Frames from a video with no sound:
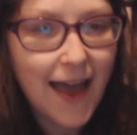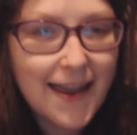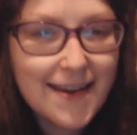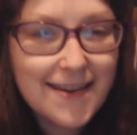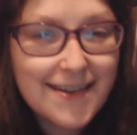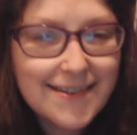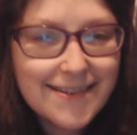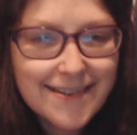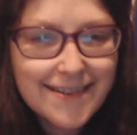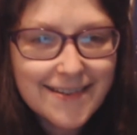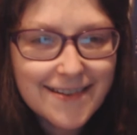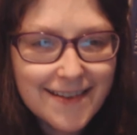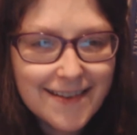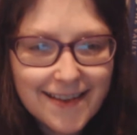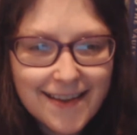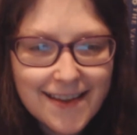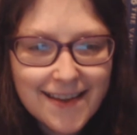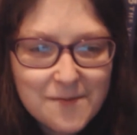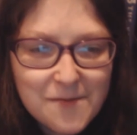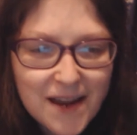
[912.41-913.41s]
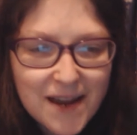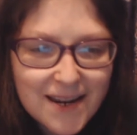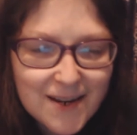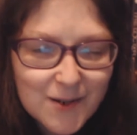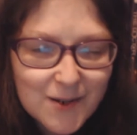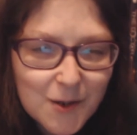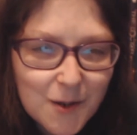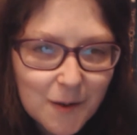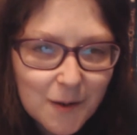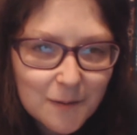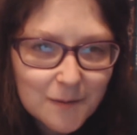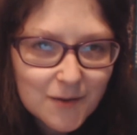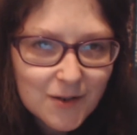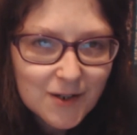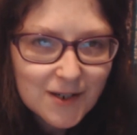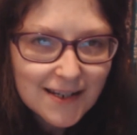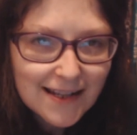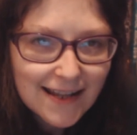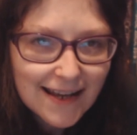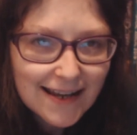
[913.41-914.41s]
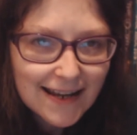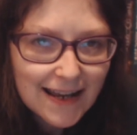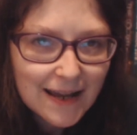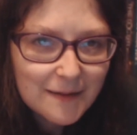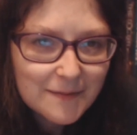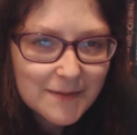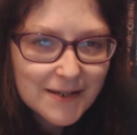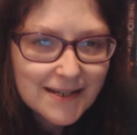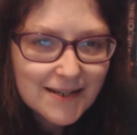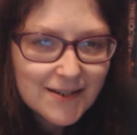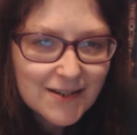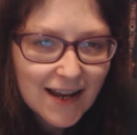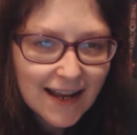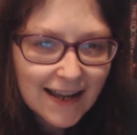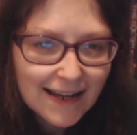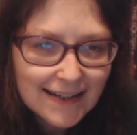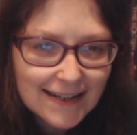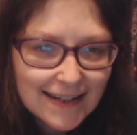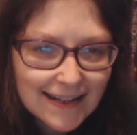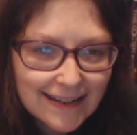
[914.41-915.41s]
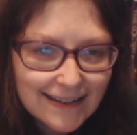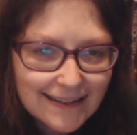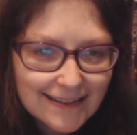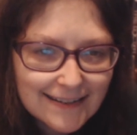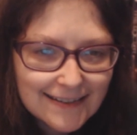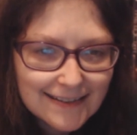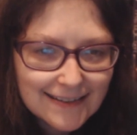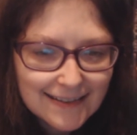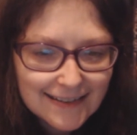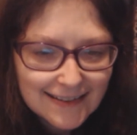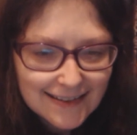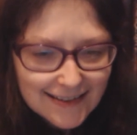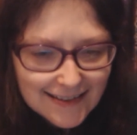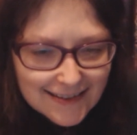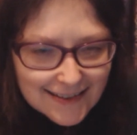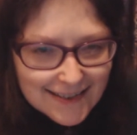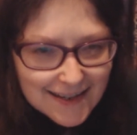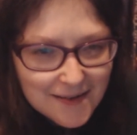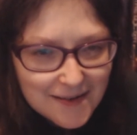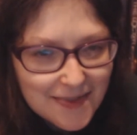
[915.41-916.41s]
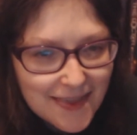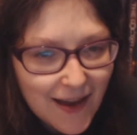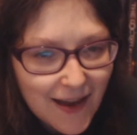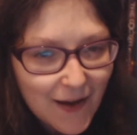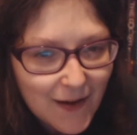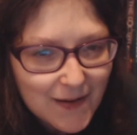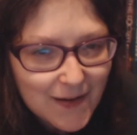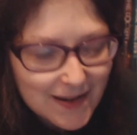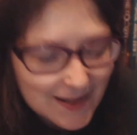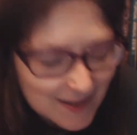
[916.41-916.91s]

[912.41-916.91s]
and he wakes up just like Captain Jack did. So that